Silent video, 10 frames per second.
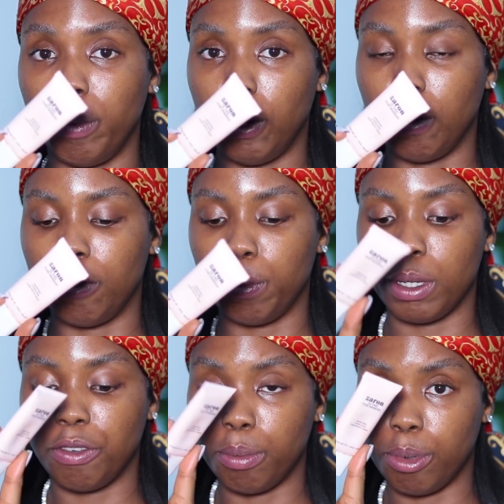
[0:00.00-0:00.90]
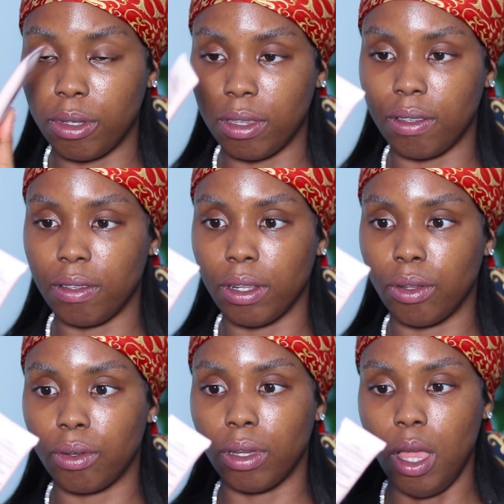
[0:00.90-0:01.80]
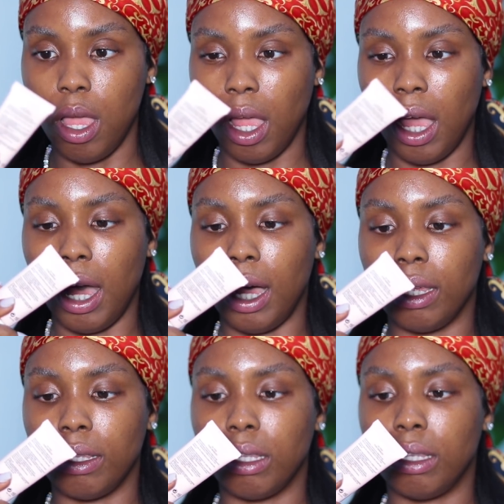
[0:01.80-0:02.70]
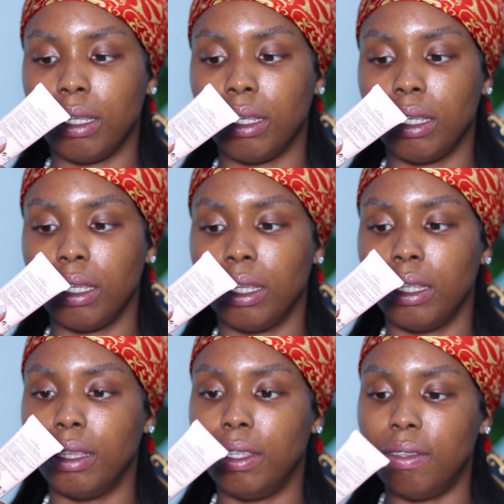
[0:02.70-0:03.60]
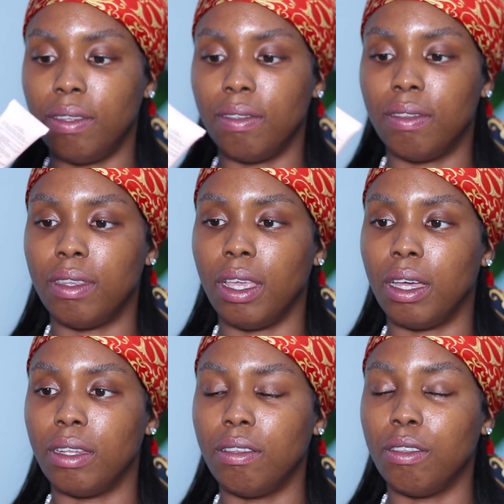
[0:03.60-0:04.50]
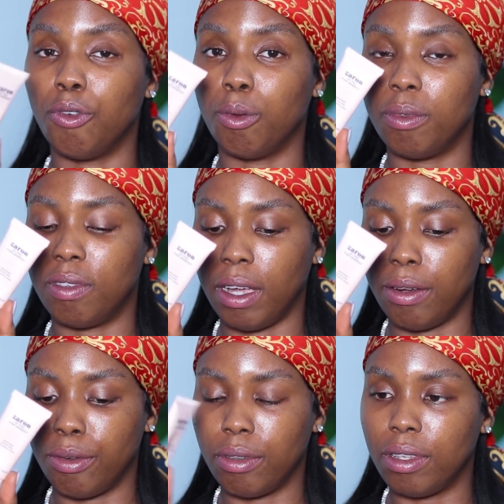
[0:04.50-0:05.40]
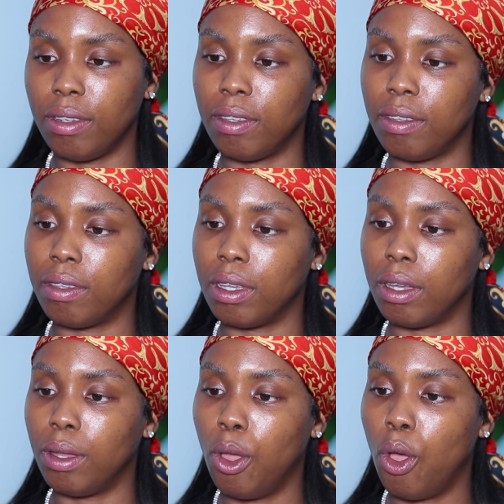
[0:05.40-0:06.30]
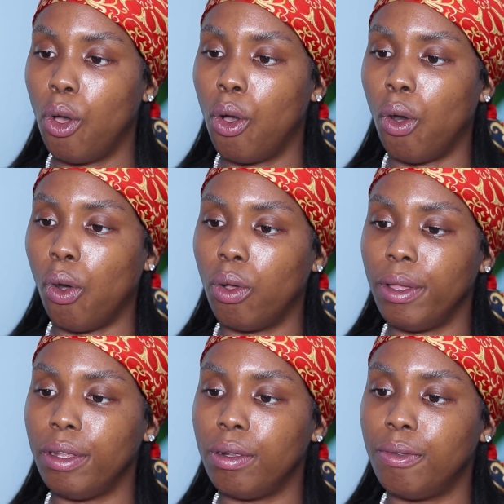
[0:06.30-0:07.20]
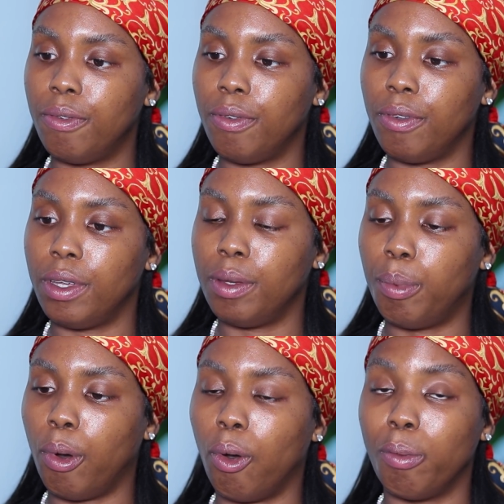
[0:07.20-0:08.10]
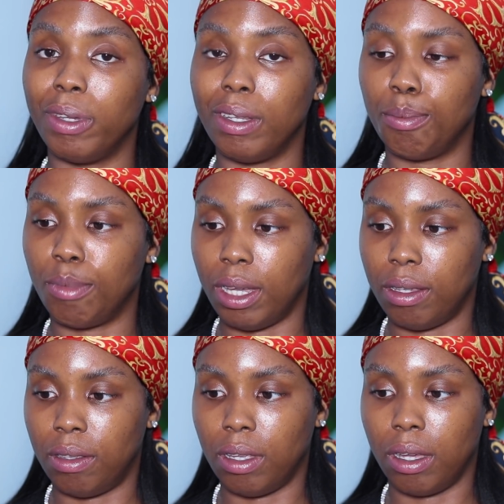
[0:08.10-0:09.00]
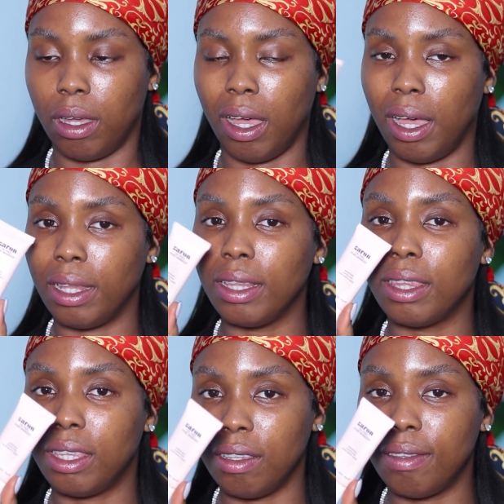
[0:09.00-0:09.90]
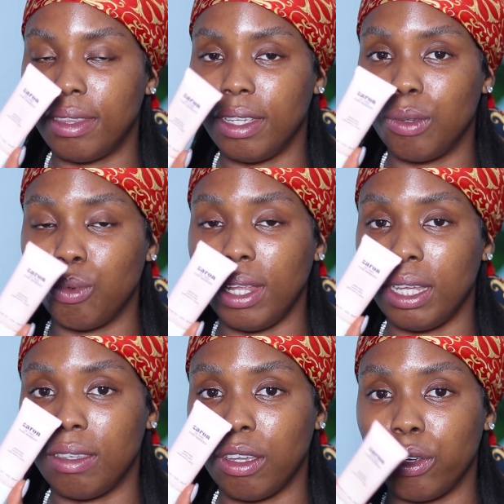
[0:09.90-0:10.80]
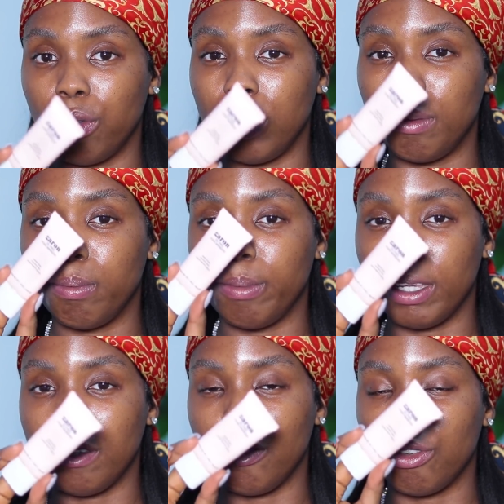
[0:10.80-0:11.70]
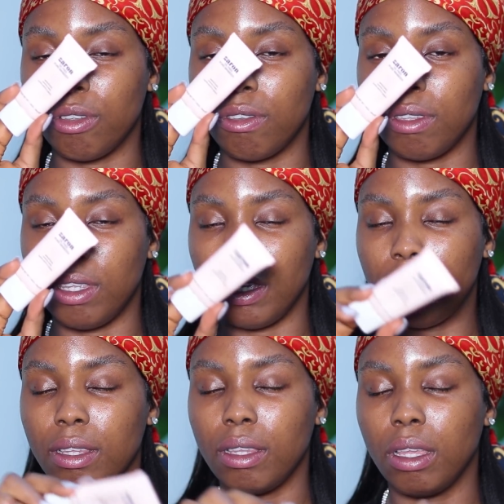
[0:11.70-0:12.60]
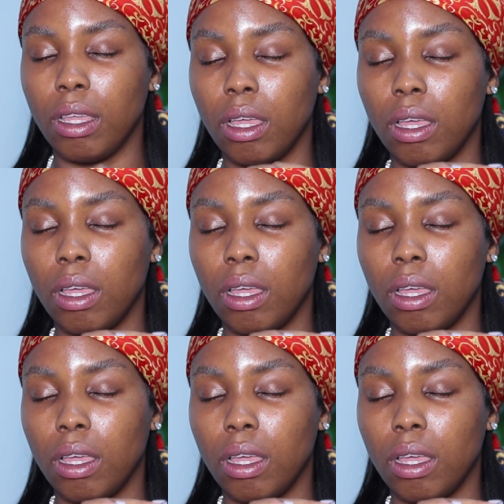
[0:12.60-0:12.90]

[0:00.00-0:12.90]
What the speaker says: up makeup for me, and she brought this along. And this is from Zaron. This is the oil-free pore minimizer. This thing, when I tell you, it makes your skin